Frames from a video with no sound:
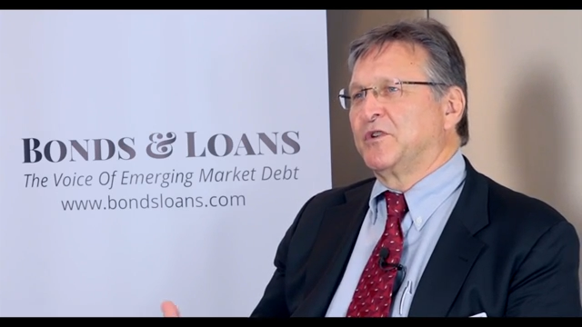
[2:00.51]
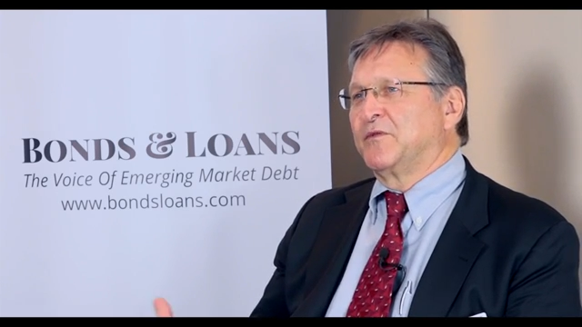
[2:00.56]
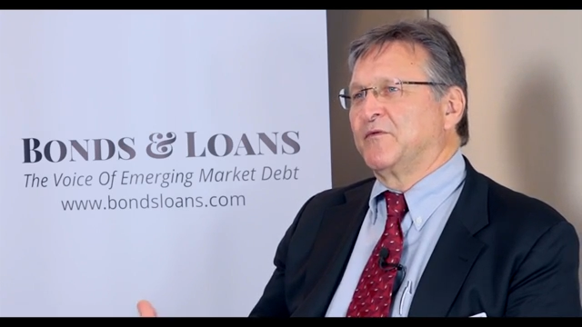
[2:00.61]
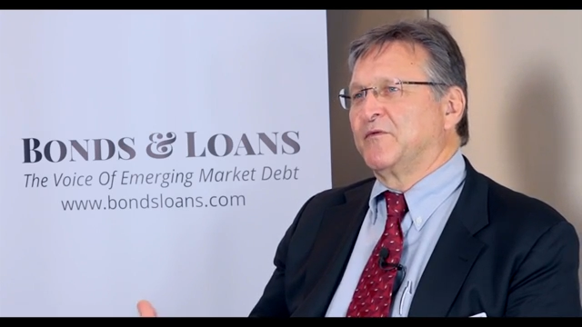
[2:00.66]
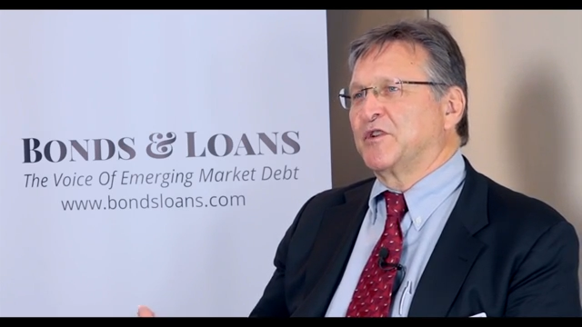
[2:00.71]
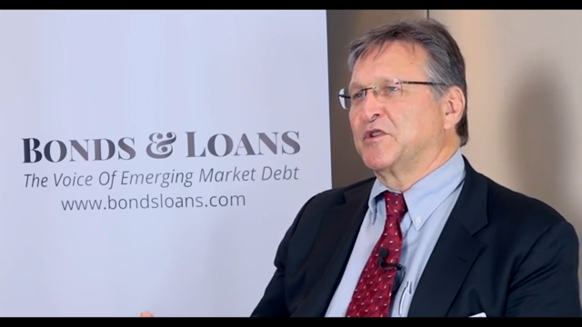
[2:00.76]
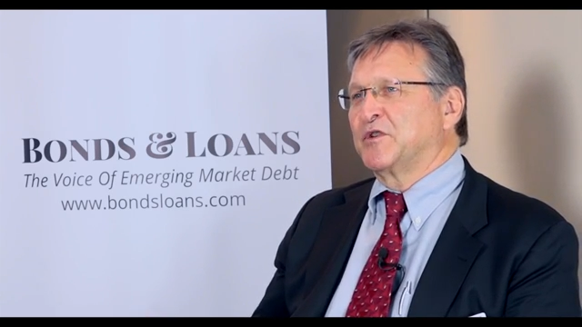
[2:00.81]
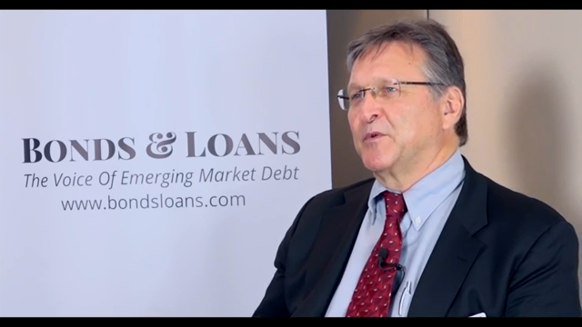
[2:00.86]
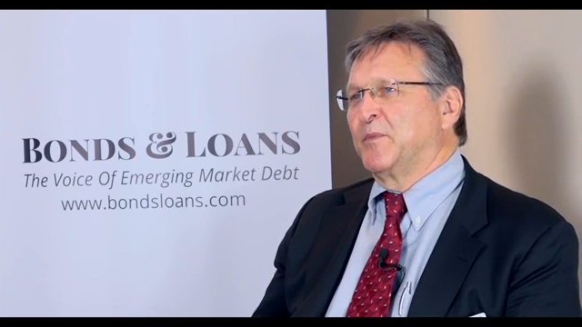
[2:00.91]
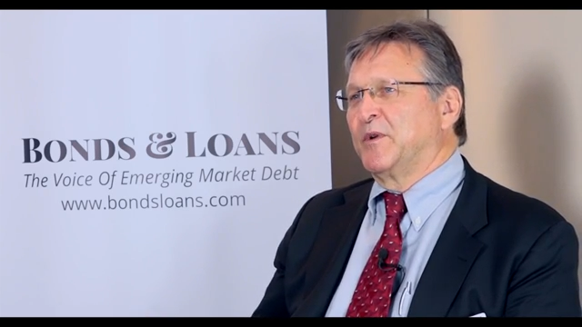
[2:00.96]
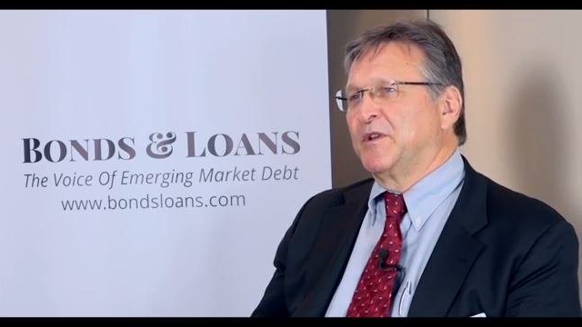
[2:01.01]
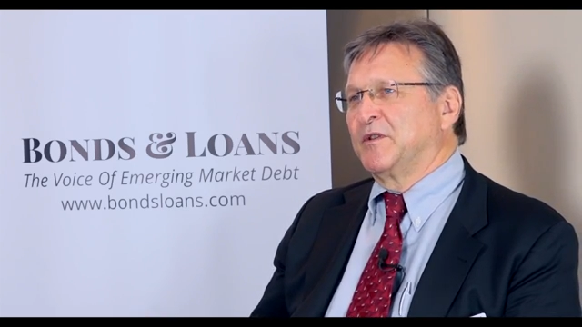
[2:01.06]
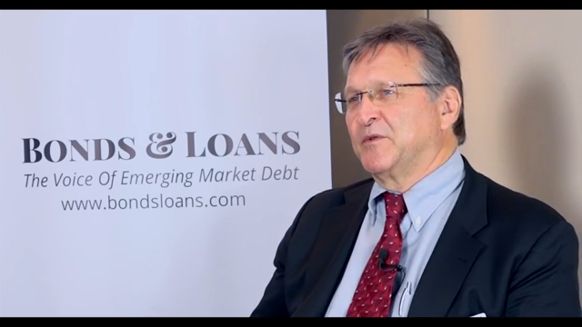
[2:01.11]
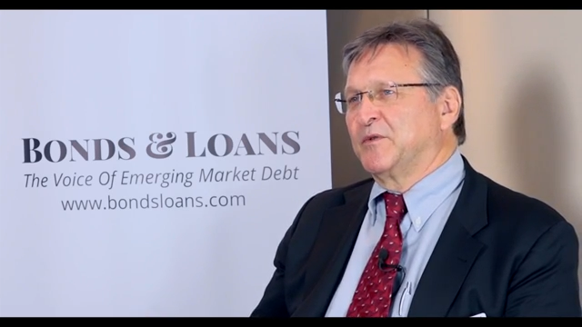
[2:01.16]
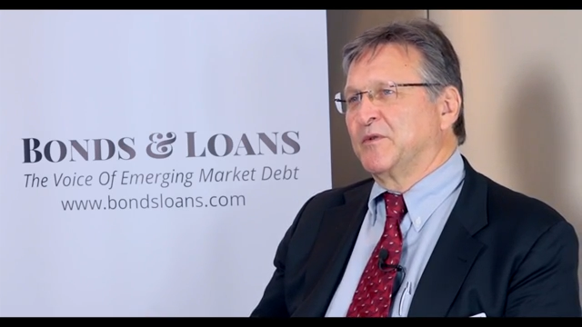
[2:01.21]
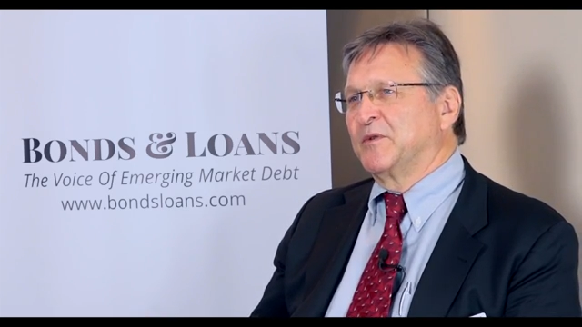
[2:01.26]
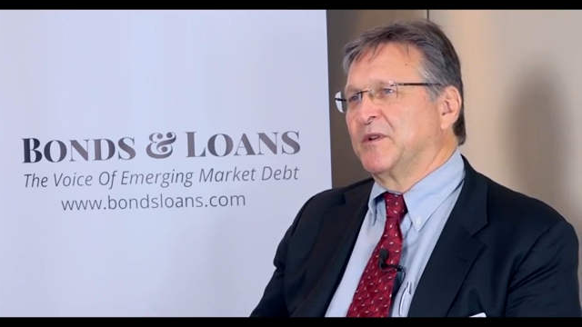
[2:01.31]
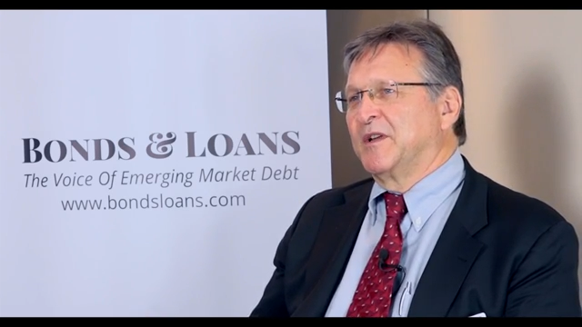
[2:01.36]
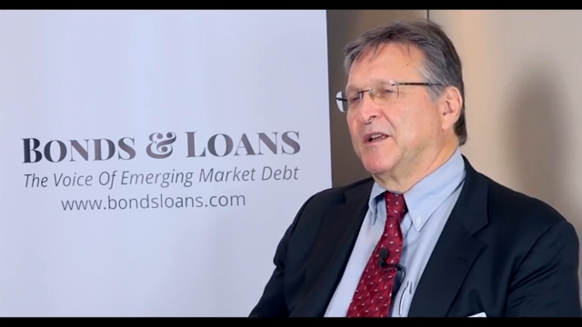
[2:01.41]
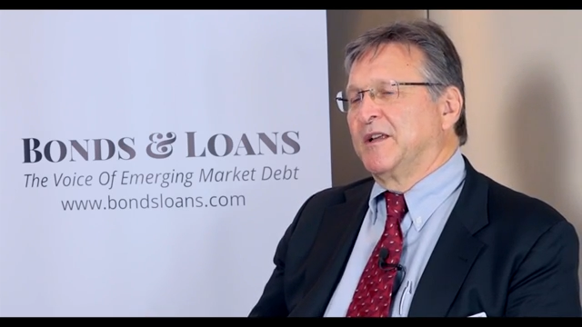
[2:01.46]

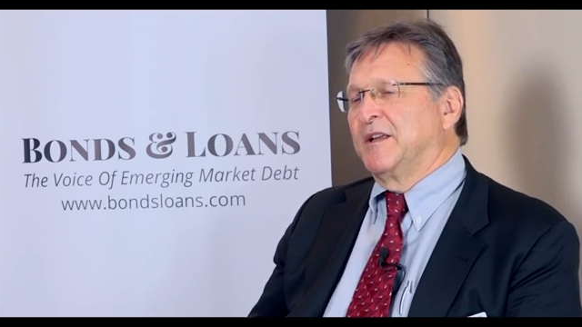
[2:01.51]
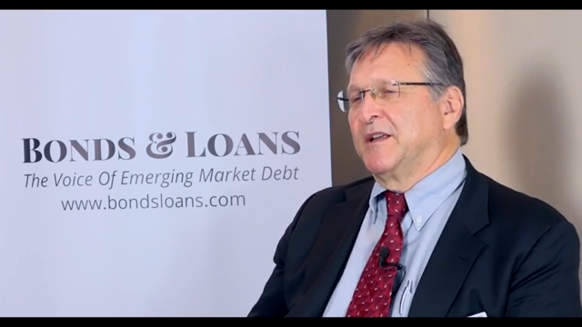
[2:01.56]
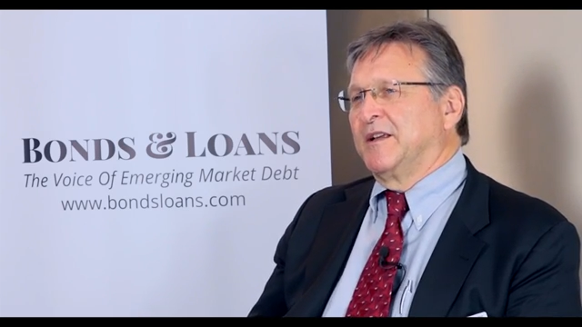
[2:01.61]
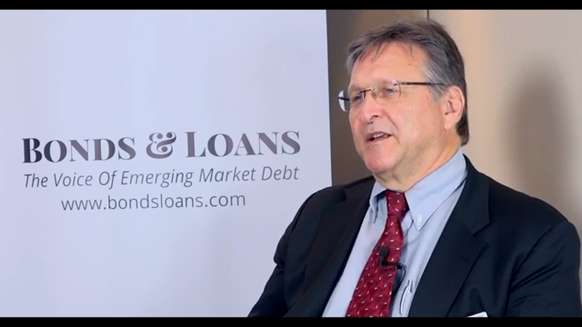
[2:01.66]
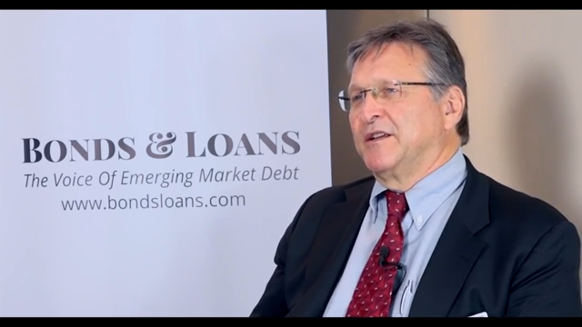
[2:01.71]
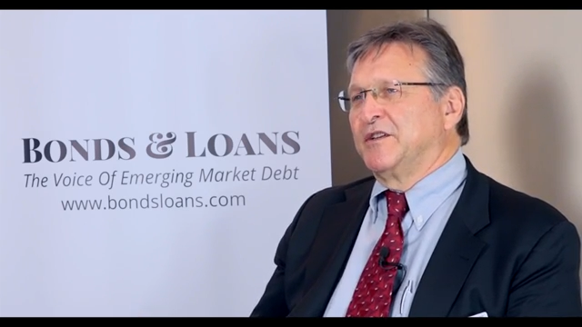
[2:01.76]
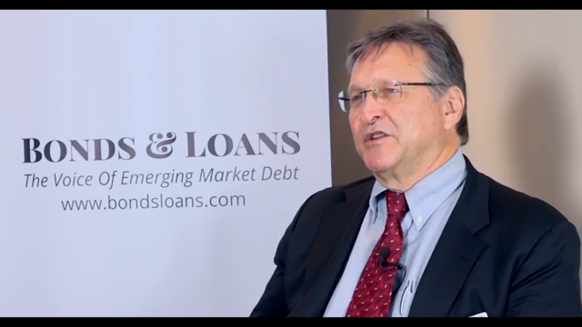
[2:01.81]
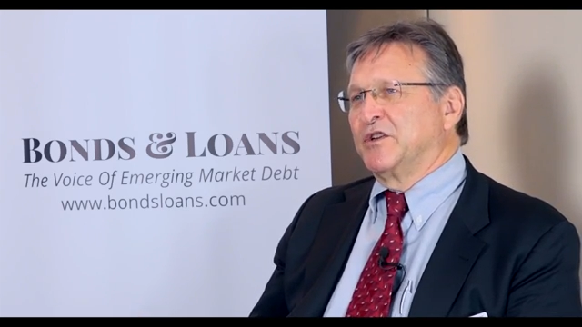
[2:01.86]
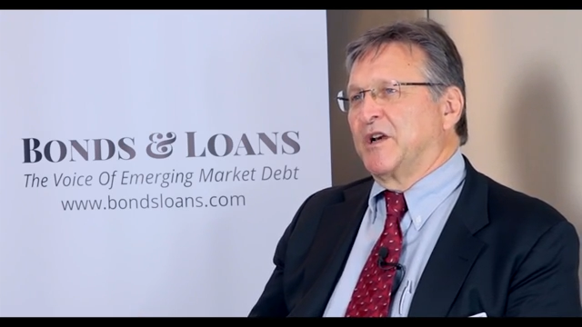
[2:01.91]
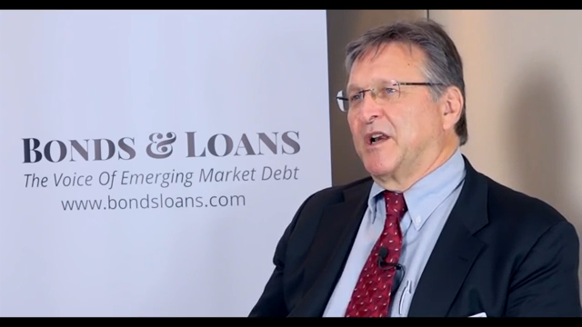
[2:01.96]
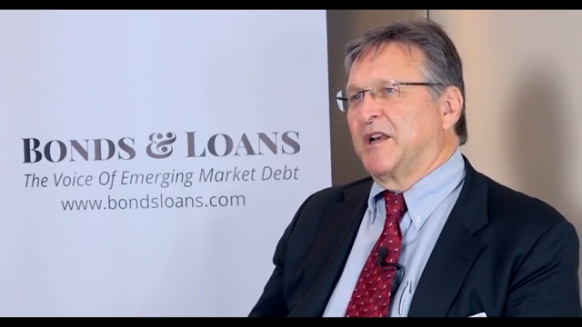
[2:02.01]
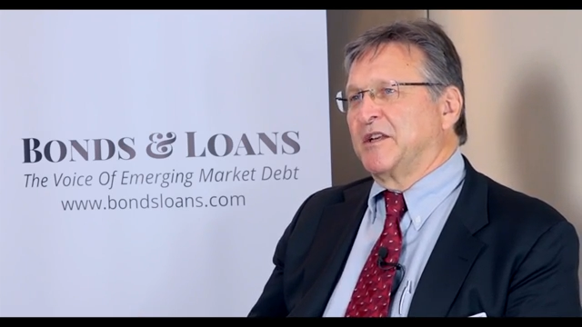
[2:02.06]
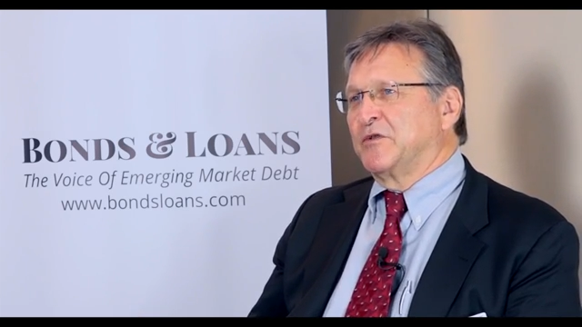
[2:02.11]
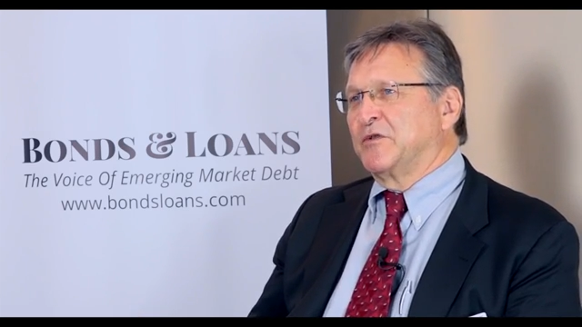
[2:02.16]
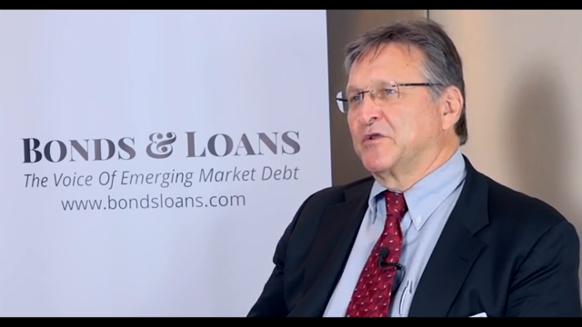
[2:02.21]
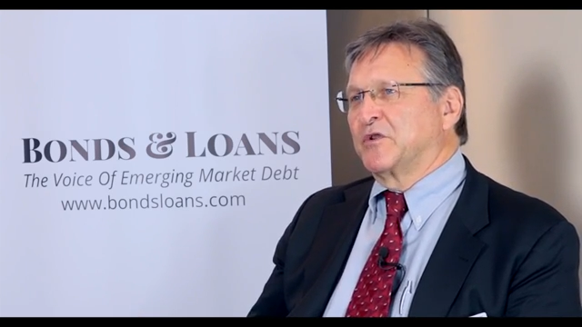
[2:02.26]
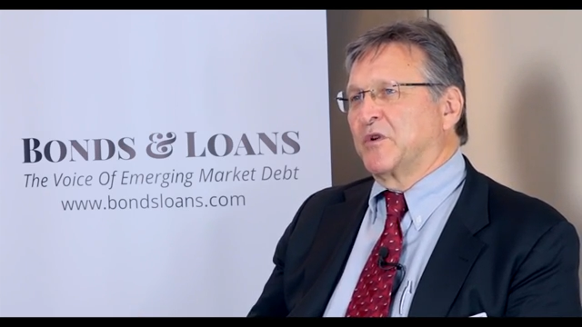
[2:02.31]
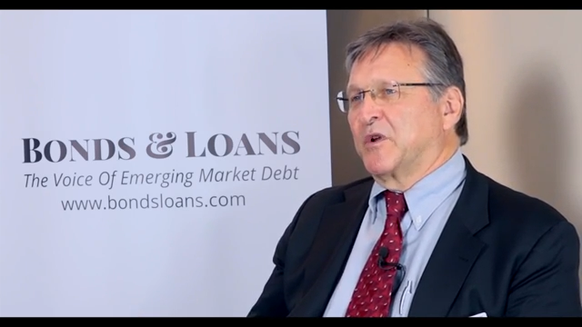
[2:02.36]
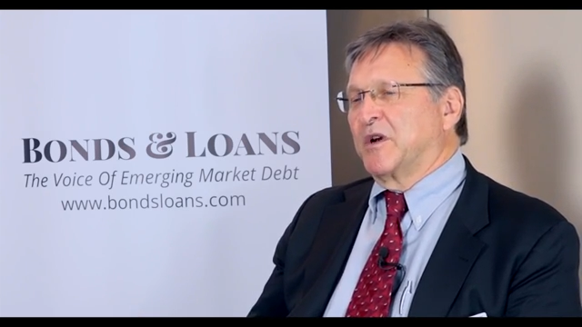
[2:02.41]
Investimento de Direitos